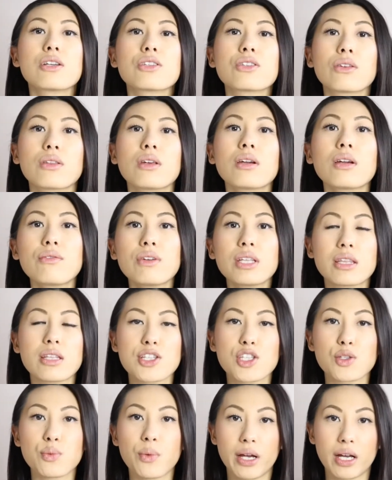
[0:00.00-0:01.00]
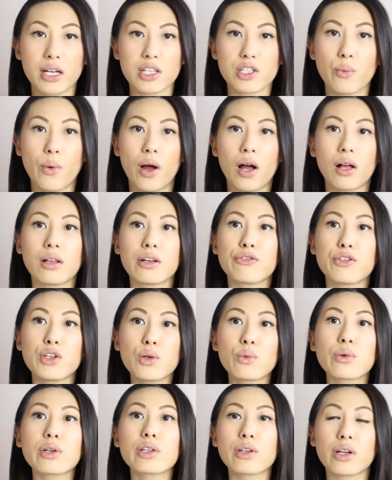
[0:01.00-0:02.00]
So think of it this way as well. If
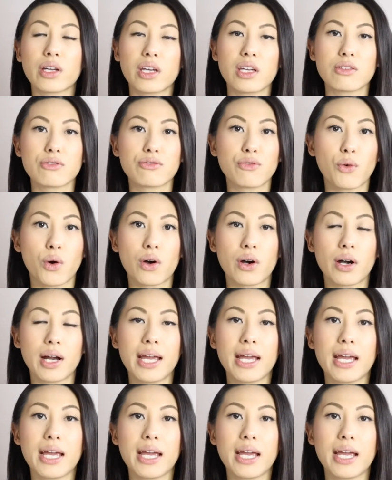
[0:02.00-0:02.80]
you were looking for